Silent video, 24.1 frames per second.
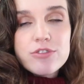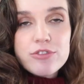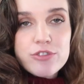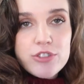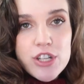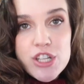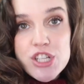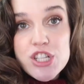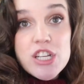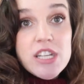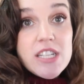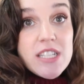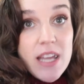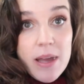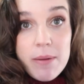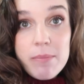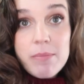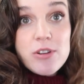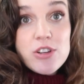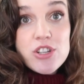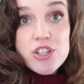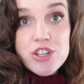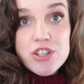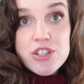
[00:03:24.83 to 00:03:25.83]
frigid
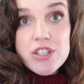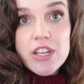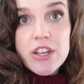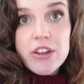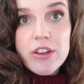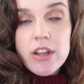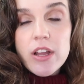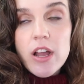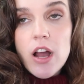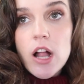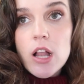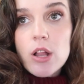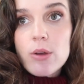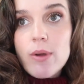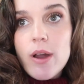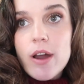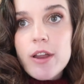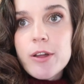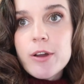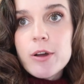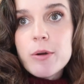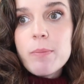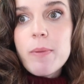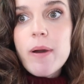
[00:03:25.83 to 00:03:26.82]
temperatures here in
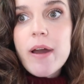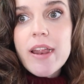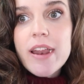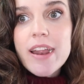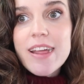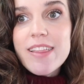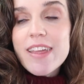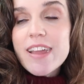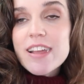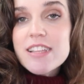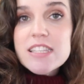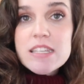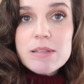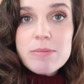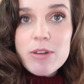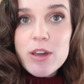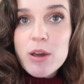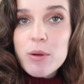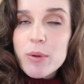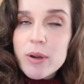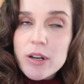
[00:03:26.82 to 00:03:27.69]
Colorado, but I think it's gonna be good.